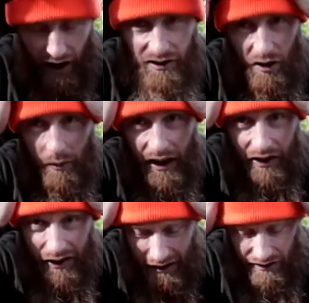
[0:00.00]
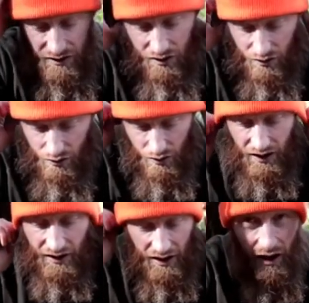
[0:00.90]
I got so many things to
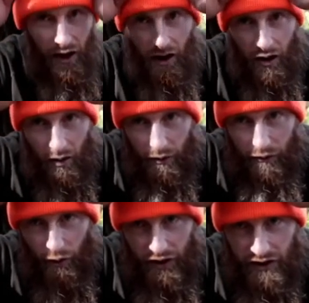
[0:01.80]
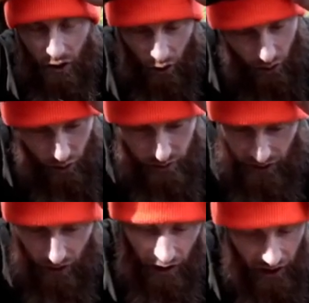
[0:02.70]
do before this coal goes
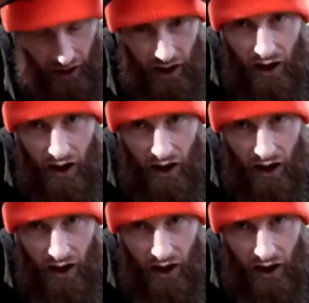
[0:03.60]
out.